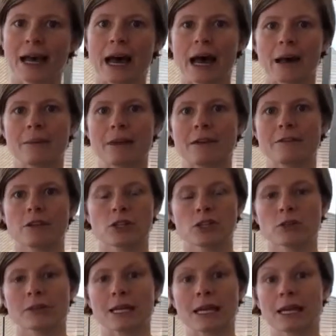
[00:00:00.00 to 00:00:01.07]
If you're
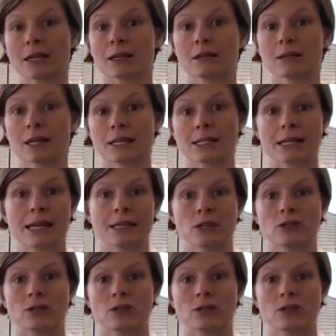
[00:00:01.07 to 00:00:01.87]
doing, let's say